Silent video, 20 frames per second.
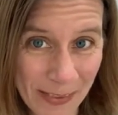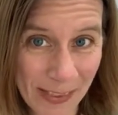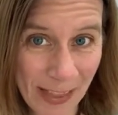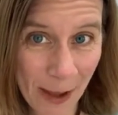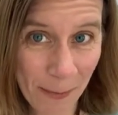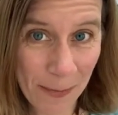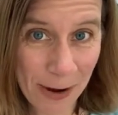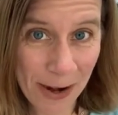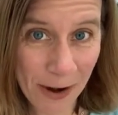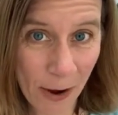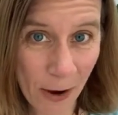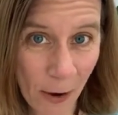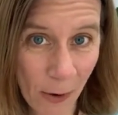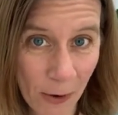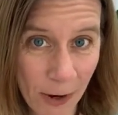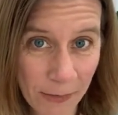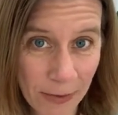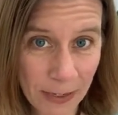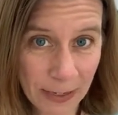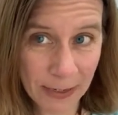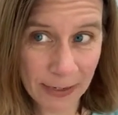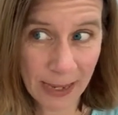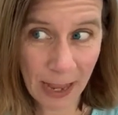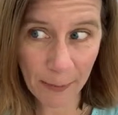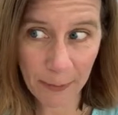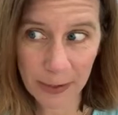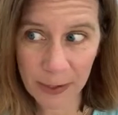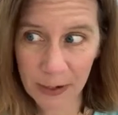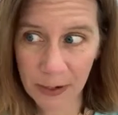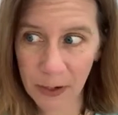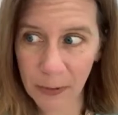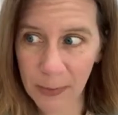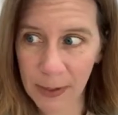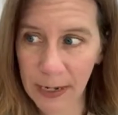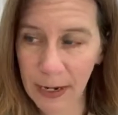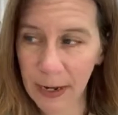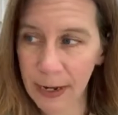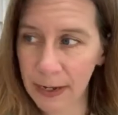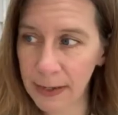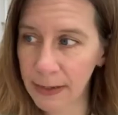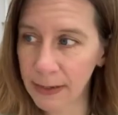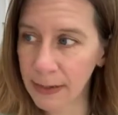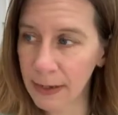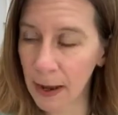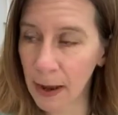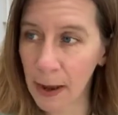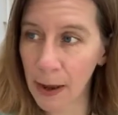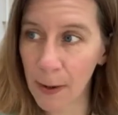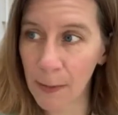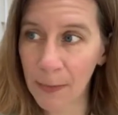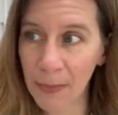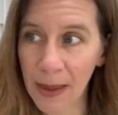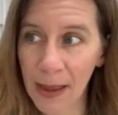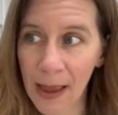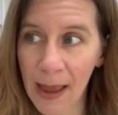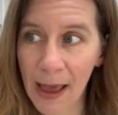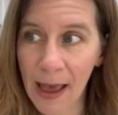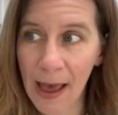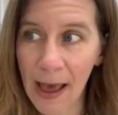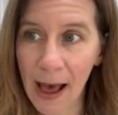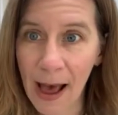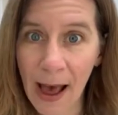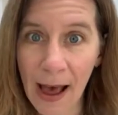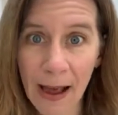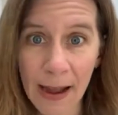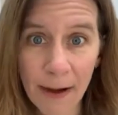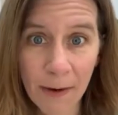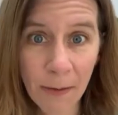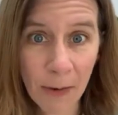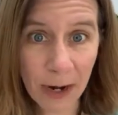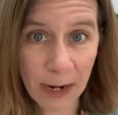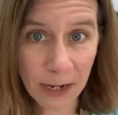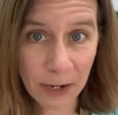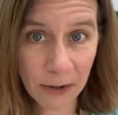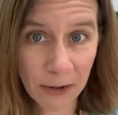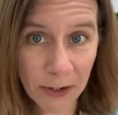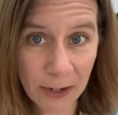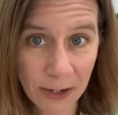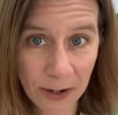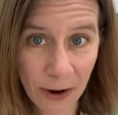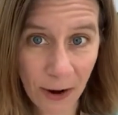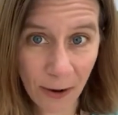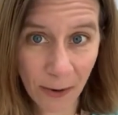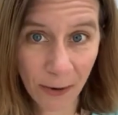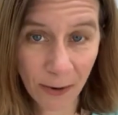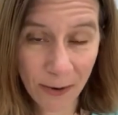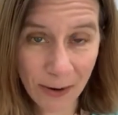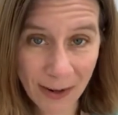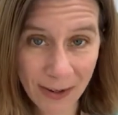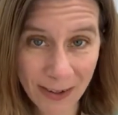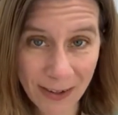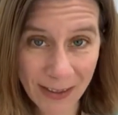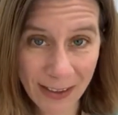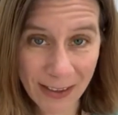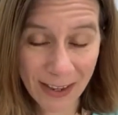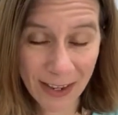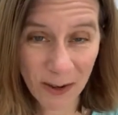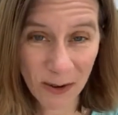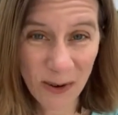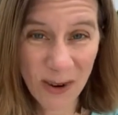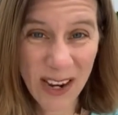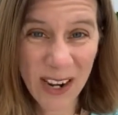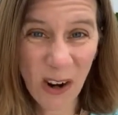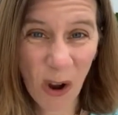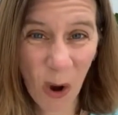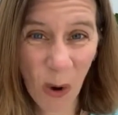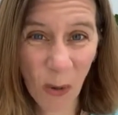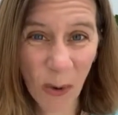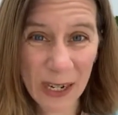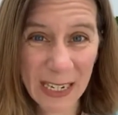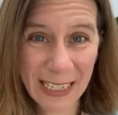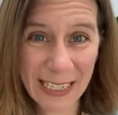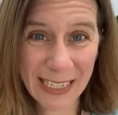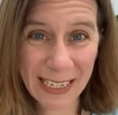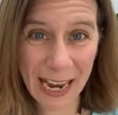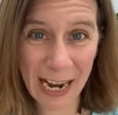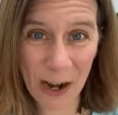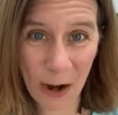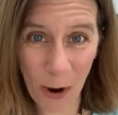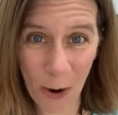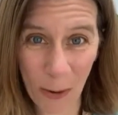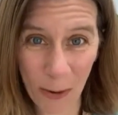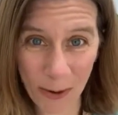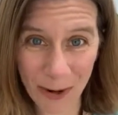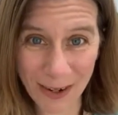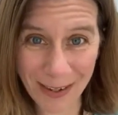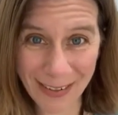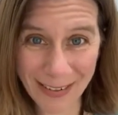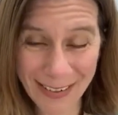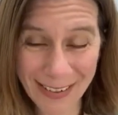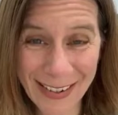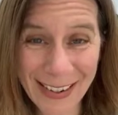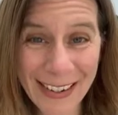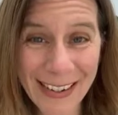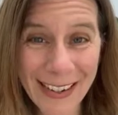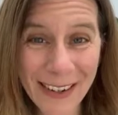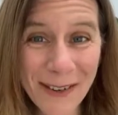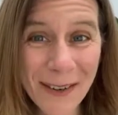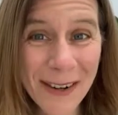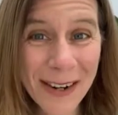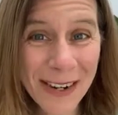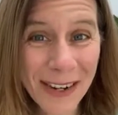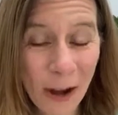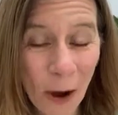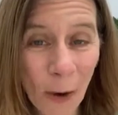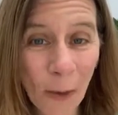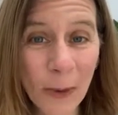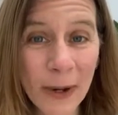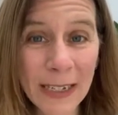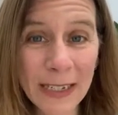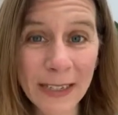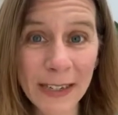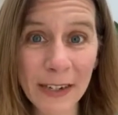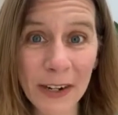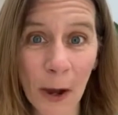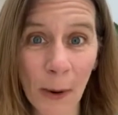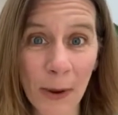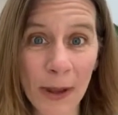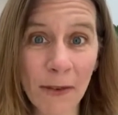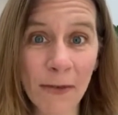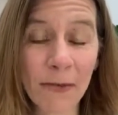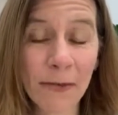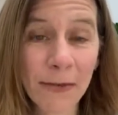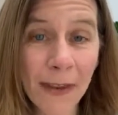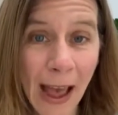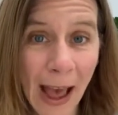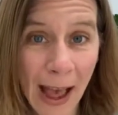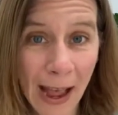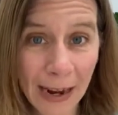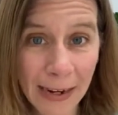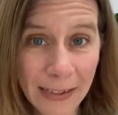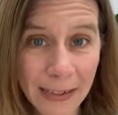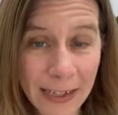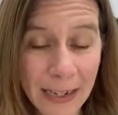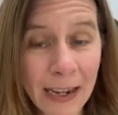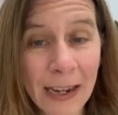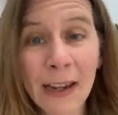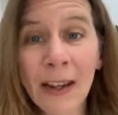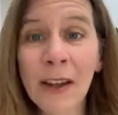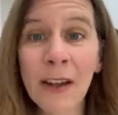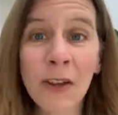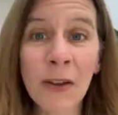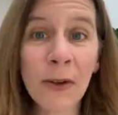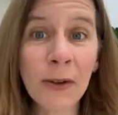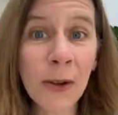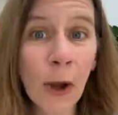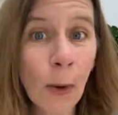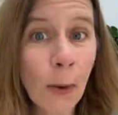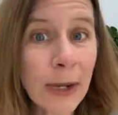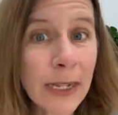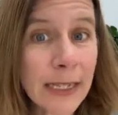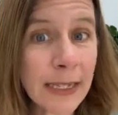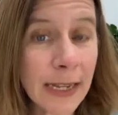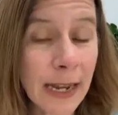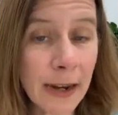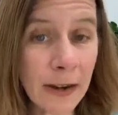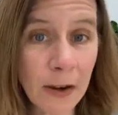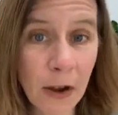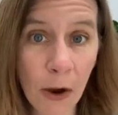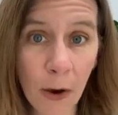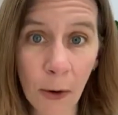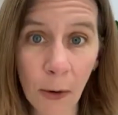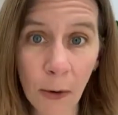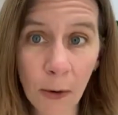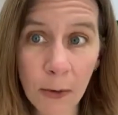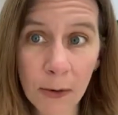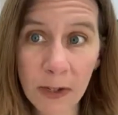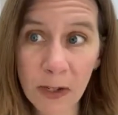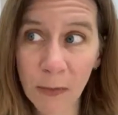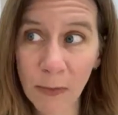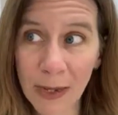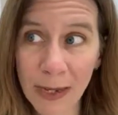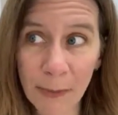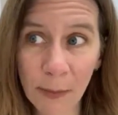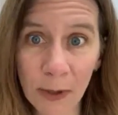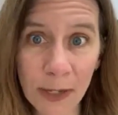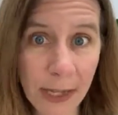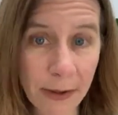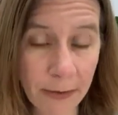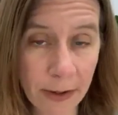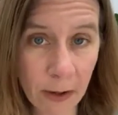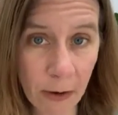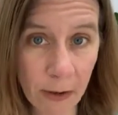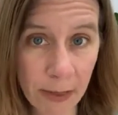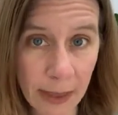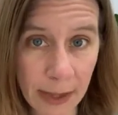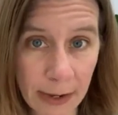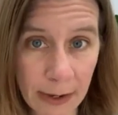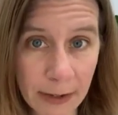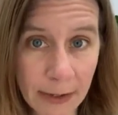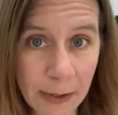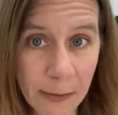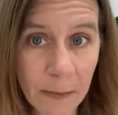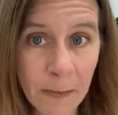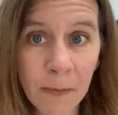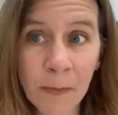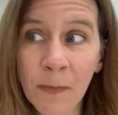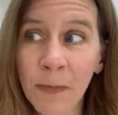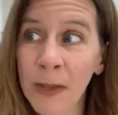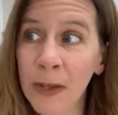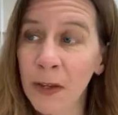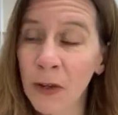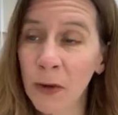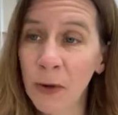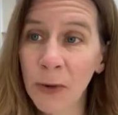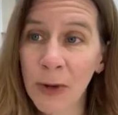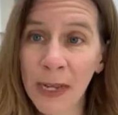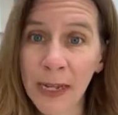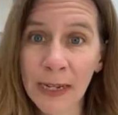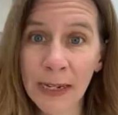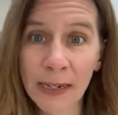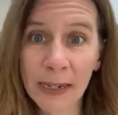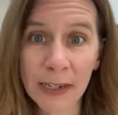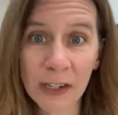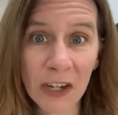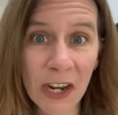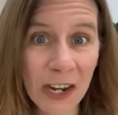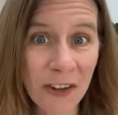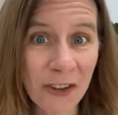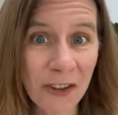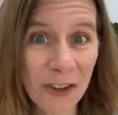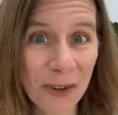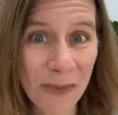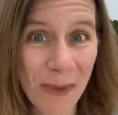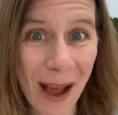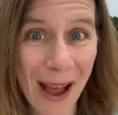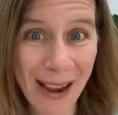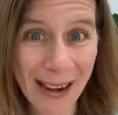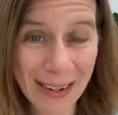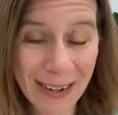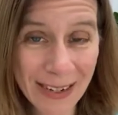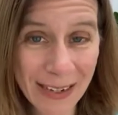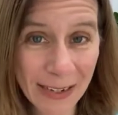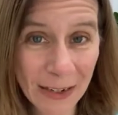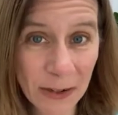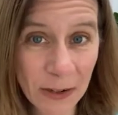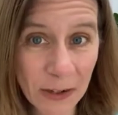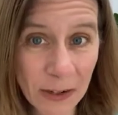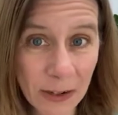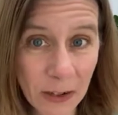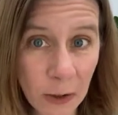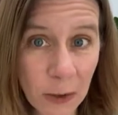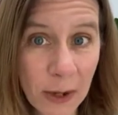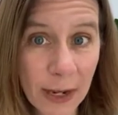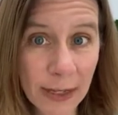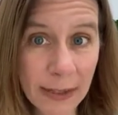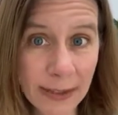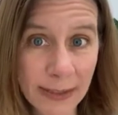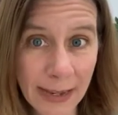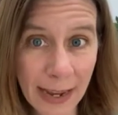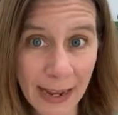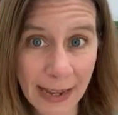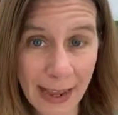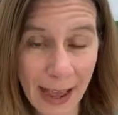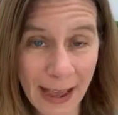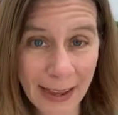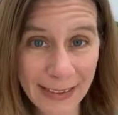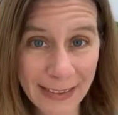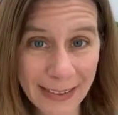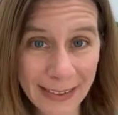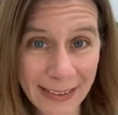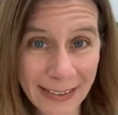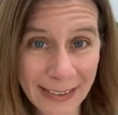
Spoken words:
Let me know if this has happened to you, because I want you to know that you can always say no. You can always say no. In fact, you can always say no to people giving you things. You can change your mind. You can say yes,